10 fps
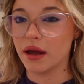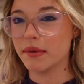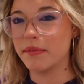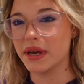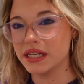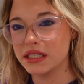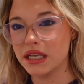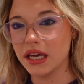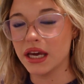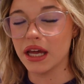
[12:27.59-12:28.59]
I've been
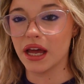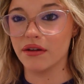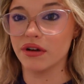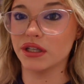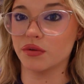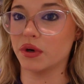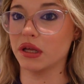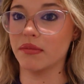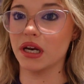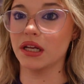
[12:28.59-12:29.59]
basting it every 20
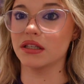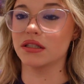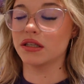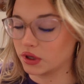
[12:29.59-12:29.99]
minutes.